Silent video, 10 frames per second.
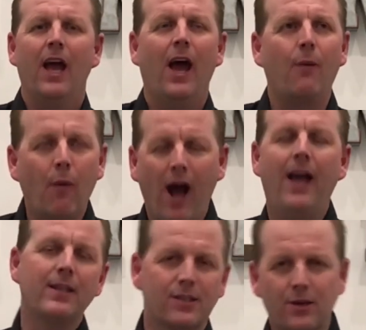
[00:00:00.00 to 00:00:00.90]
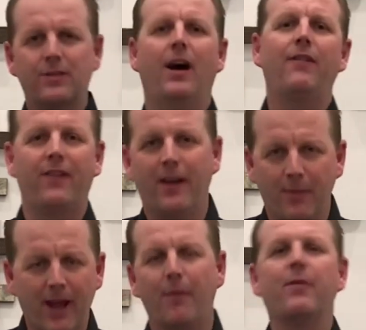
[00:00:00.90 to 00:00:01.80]
and why it's so tough for them,
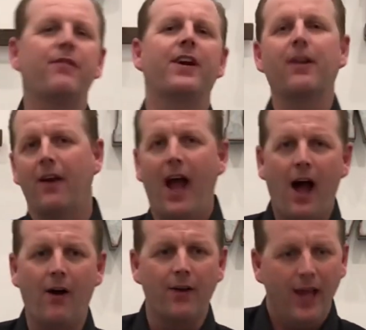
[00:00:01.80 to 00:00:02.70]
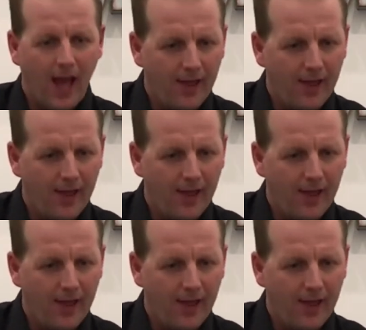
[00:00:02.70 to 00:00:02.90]
and help them figure it out,